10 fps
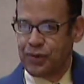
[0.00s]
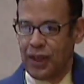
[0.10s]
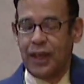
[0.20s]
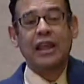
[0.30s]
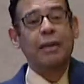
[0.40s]
the
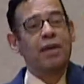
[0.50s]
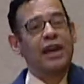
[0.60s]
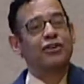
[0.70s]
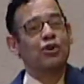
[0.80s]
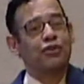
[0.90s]
things that
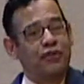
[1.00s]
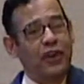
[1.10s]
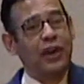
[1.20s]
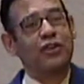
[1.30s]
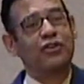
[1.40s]
you're working
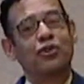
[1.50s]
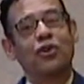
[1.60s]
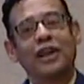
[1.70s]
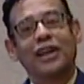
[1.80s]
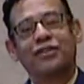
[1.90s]
on
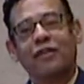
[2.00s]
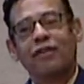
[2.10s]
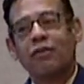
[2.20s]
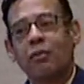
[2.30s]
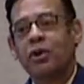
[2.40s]
at that
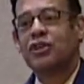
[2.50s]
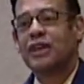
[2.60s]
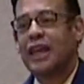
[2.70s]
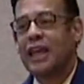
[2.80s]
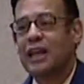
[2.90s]
particular
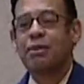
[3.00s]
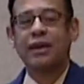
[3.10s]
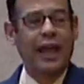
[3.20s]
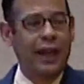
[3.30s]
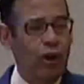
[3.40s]
moment.
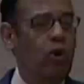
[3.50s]
Then